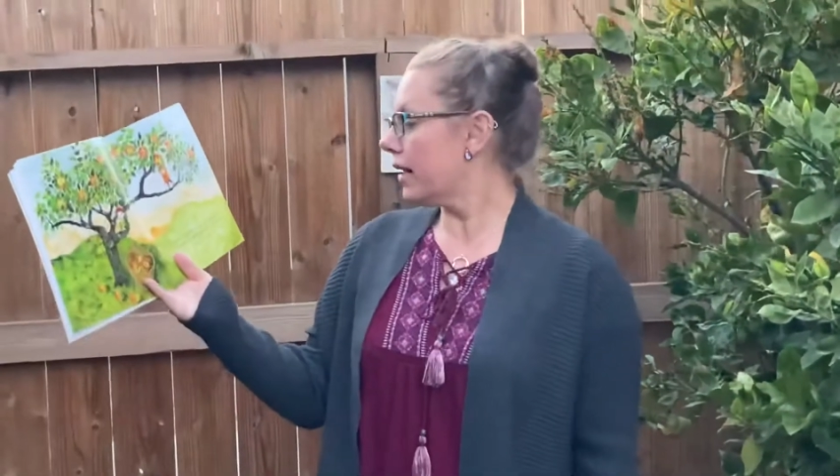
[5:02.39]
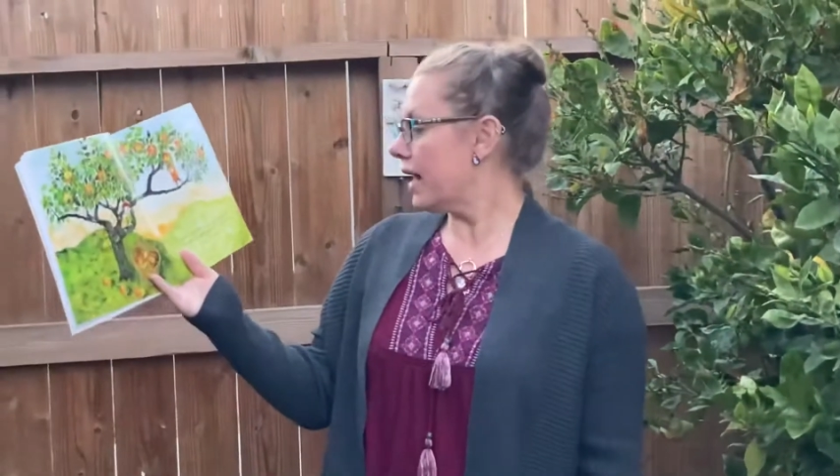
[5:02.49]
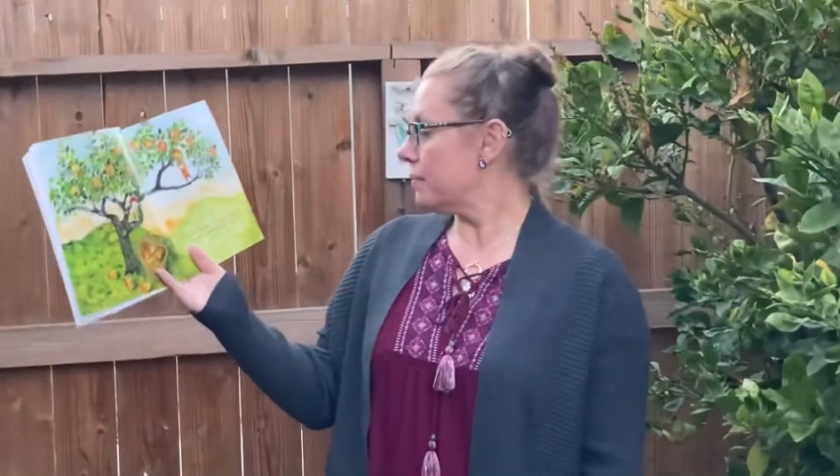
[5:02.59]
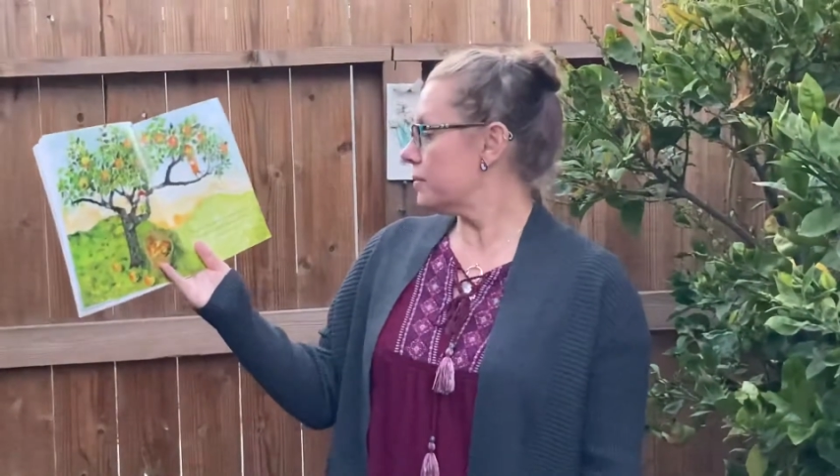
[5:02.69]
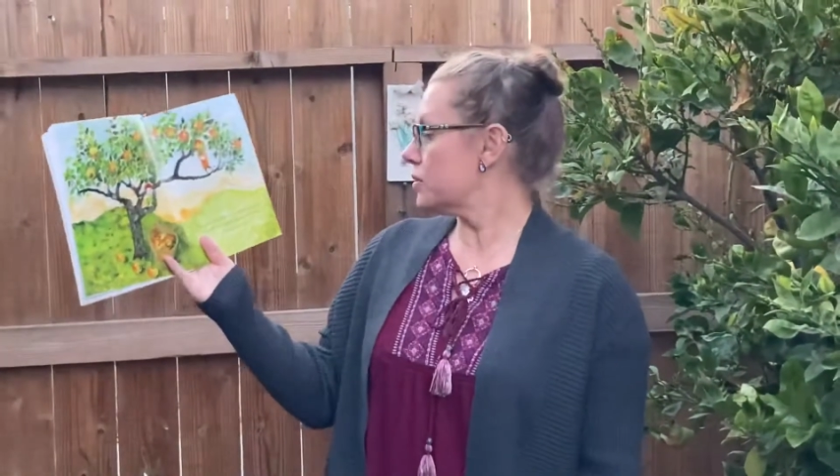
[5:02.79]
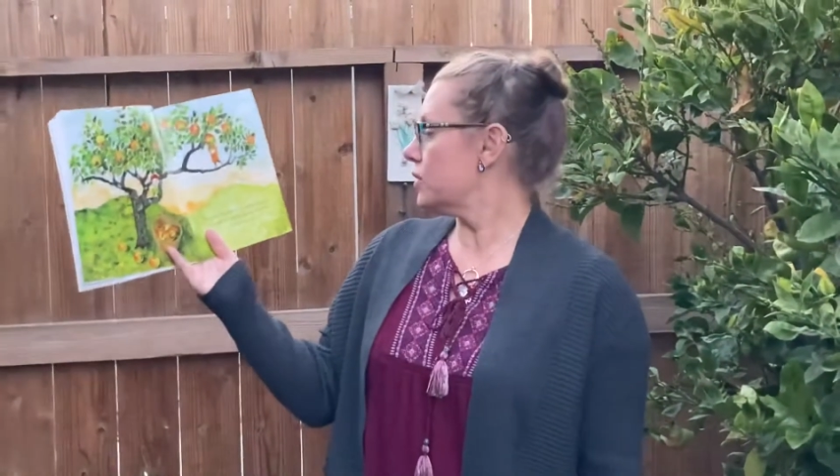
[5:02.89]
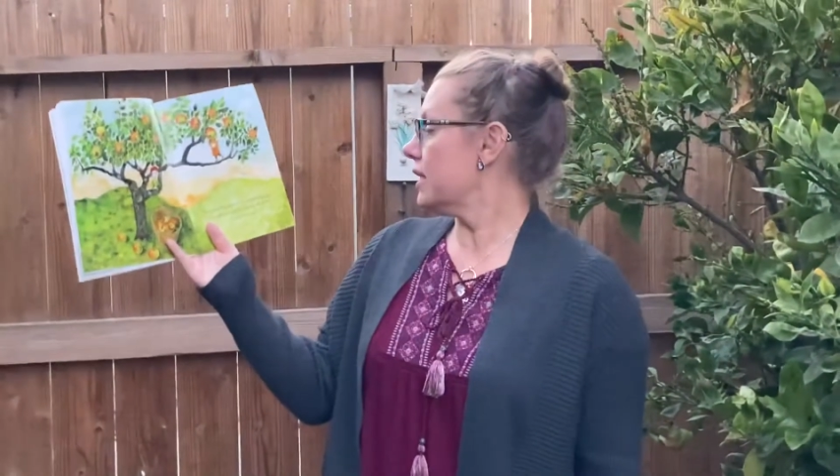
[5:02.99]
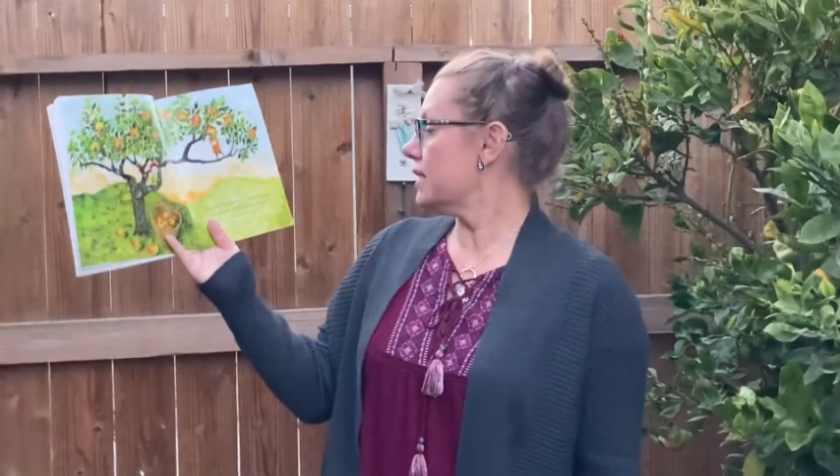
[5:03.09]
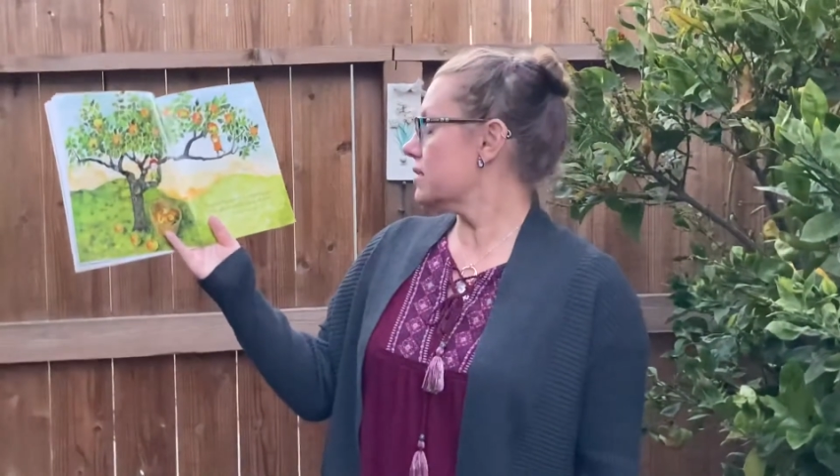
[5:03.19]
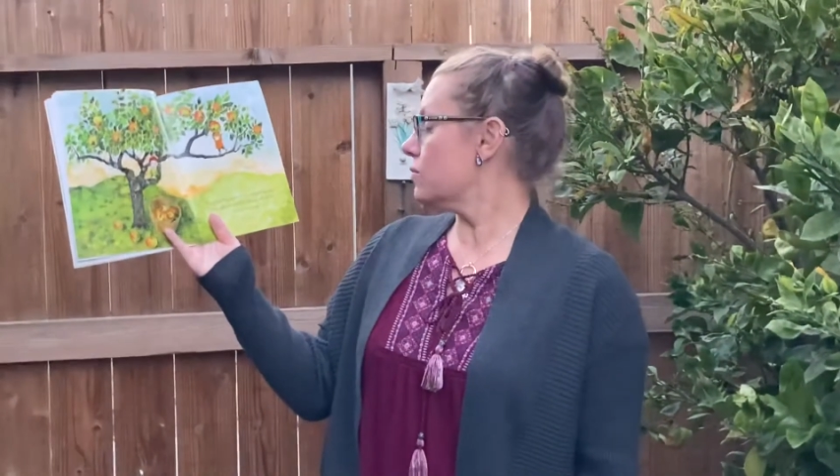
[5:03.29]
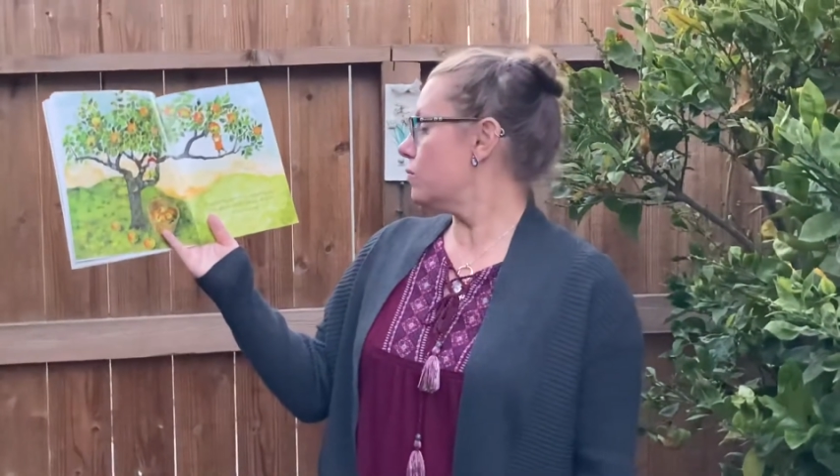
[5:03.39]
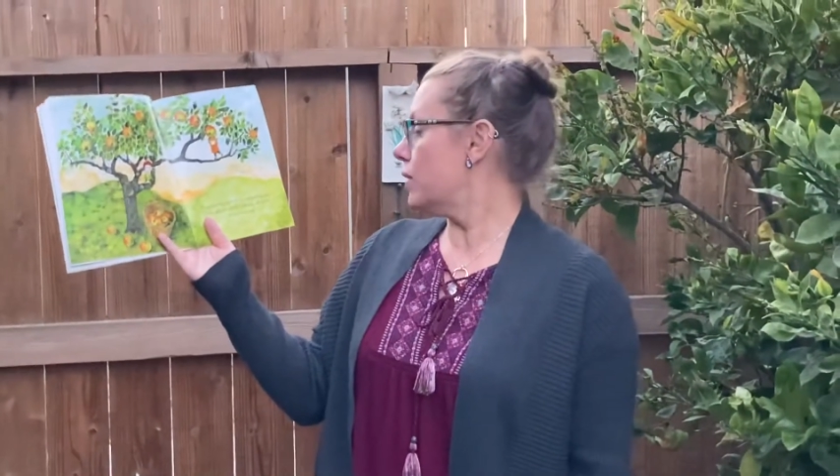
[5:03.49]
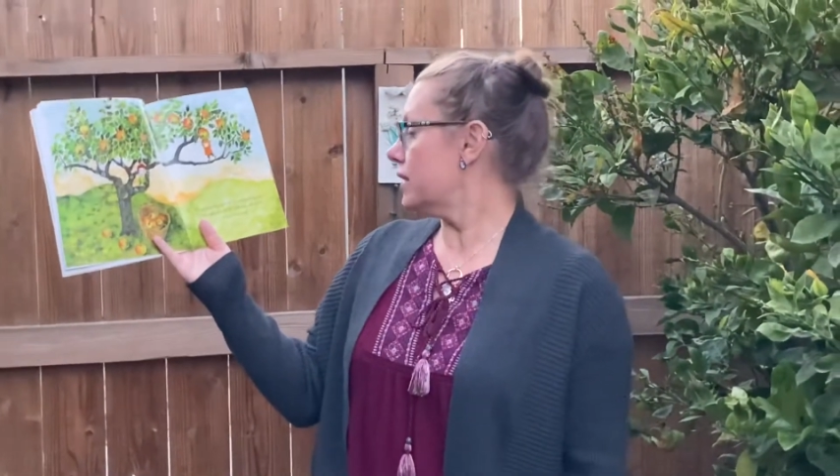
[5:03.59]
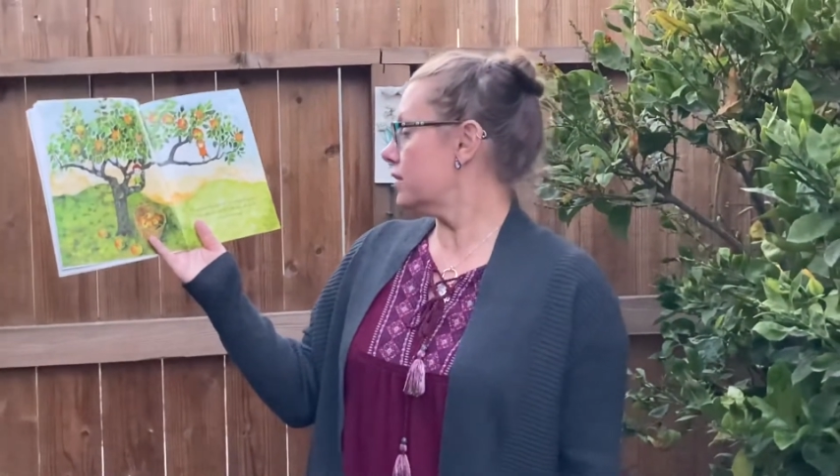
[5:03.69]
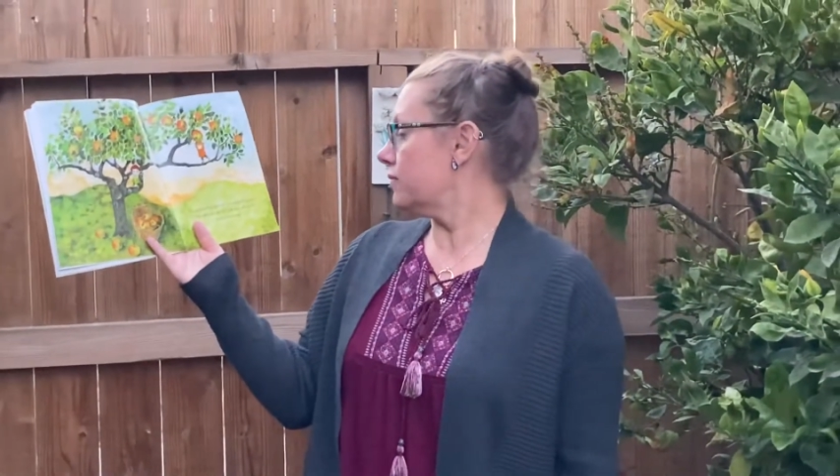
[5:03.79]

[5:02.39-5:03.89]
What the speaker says: apple tree has a wonderful